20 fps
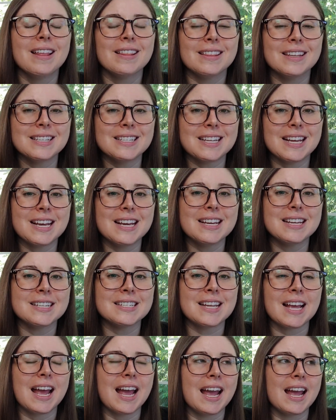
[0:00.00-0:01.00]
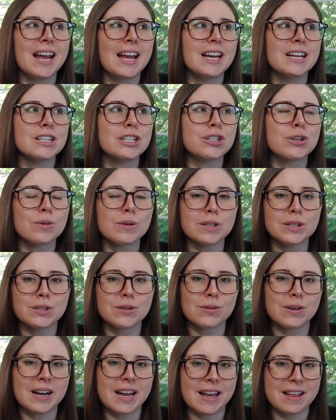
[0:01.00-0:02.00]
This is a short
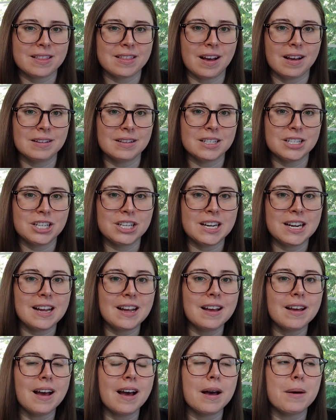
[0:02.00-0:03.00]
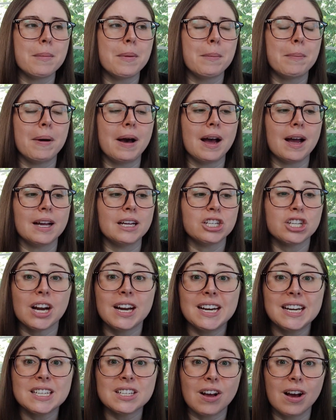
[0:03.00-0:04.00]
story anthology um, by
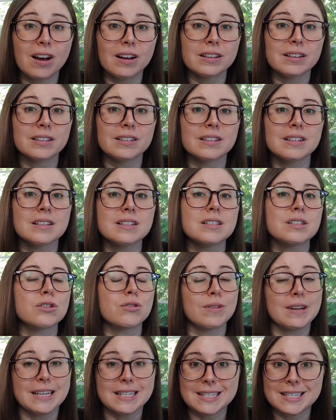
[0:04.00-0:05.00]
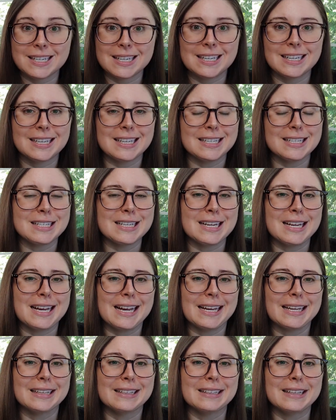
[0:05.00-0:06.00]
Chinese authors translated into
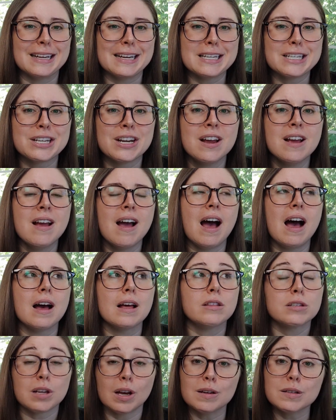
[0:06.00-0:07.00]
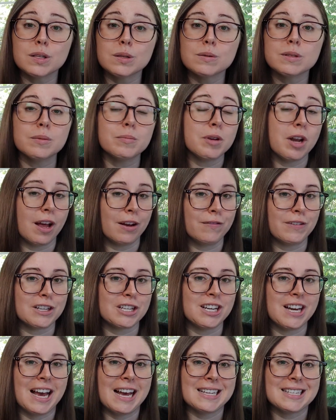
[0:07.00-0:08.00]
English. Uh, there's also some
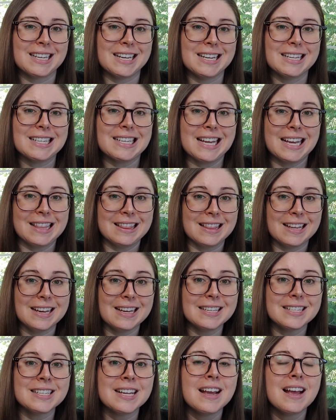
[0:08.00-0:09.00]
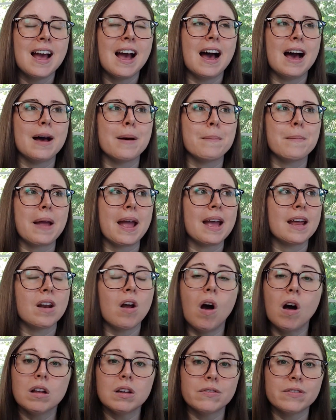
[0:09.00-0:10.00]
nonfiction essays in this, um,
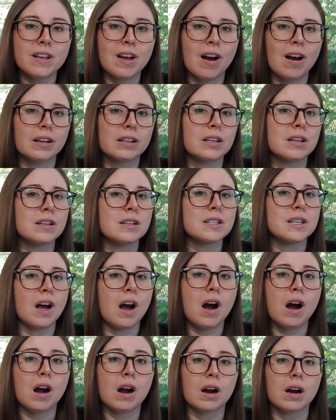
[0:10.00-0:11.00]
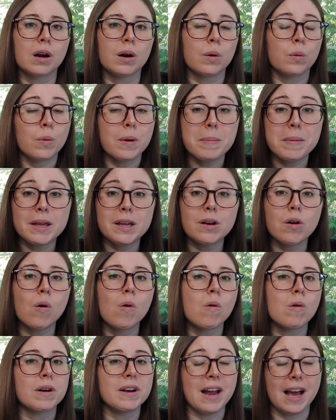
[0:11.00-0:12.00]
and all of the authors are women
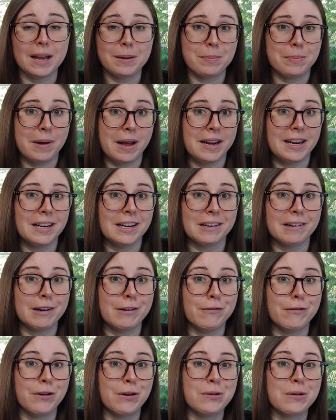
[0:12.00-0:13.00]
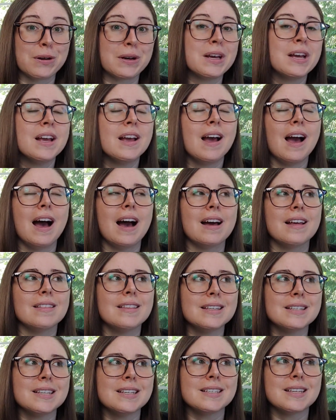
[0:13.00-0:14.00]
or non binary folk.
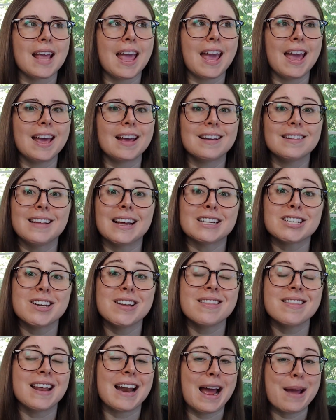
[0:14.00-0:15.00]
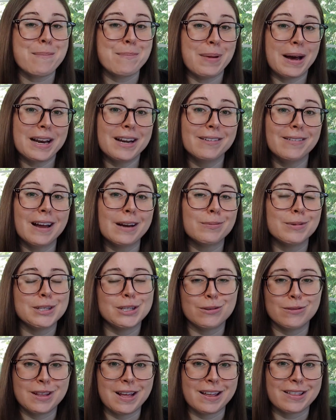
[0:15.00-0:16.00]
Uh, this is a collection that I buddy read
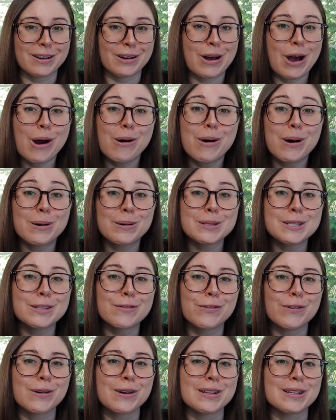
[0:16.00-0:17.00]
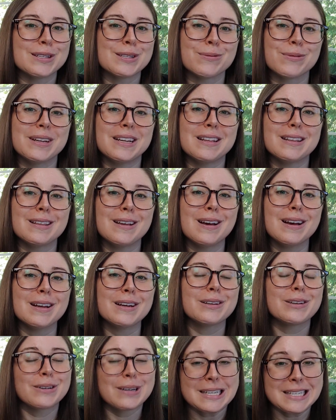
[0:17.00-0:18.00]
with two of the other co hosts for this
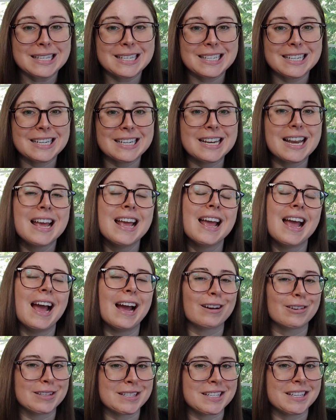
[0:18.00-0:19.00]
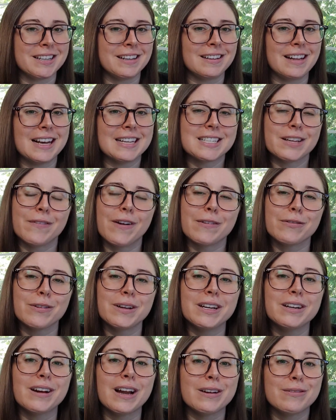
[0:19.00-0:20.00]
readathon Kristen at Kristenelle SFF
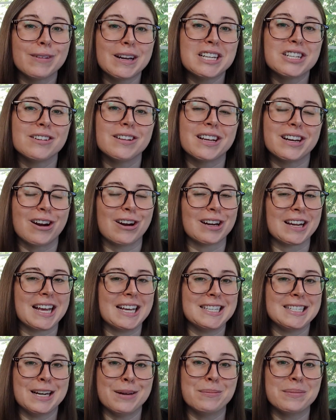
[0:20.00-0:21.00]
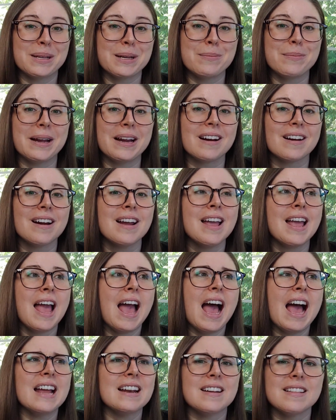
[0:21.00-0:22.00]
Reader and Rachel at RK Stumbling Bear,
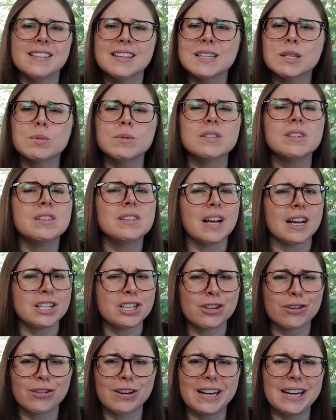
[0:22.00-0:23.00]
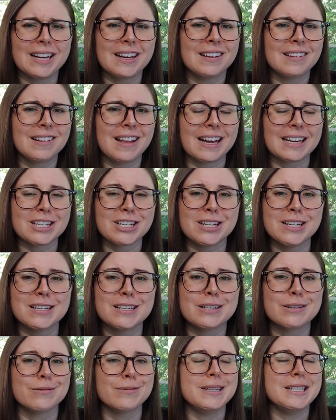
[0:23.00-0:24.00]
and this was such a great great
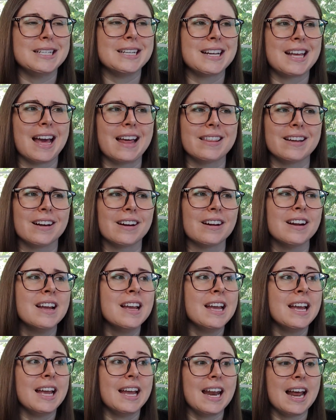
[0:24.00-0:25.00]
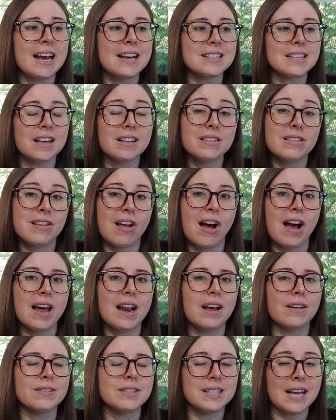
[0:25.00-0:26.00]
collection to read together. It has a
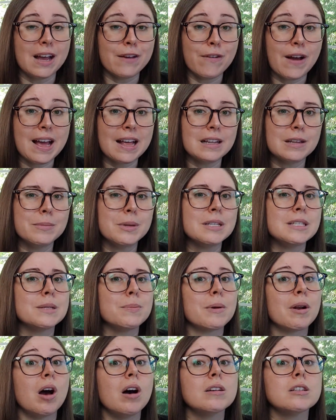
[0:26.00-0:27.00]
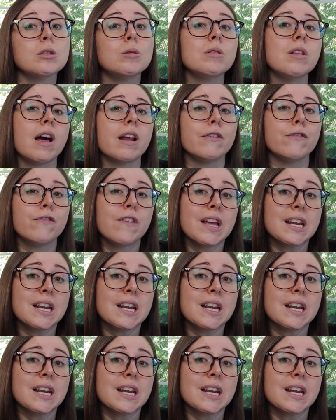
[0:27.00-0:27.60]
lot of sci-fi elements, but also a lot of